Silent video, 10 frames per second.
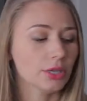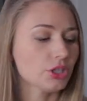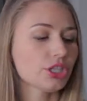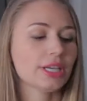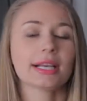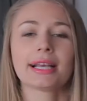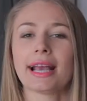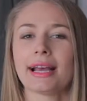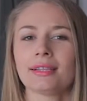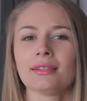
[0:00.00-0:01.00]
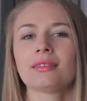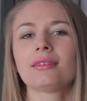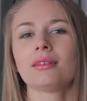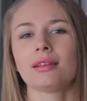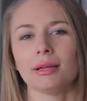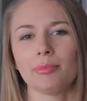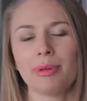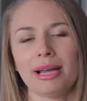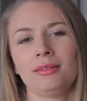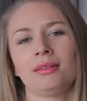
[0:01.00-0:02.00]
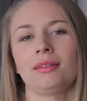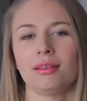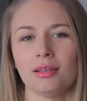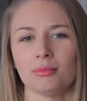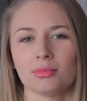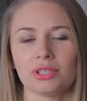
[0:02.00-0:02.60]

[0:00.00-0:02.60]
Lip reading: She can abandon him,